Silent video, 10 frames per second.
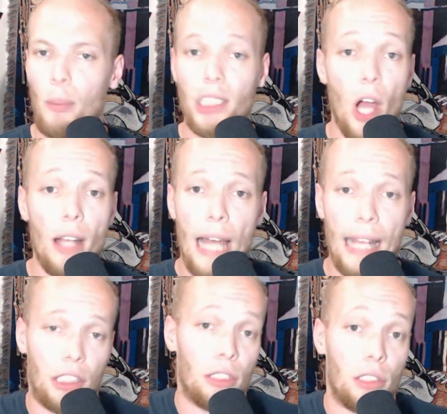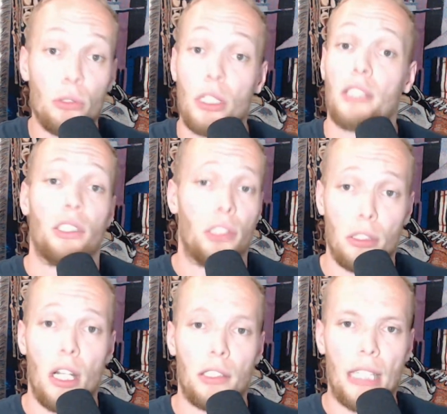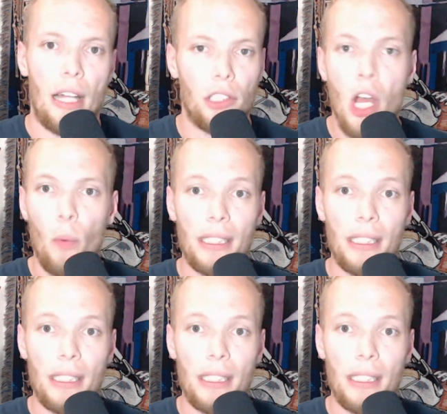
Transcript: We saw it last year, two touches, two touchdowns.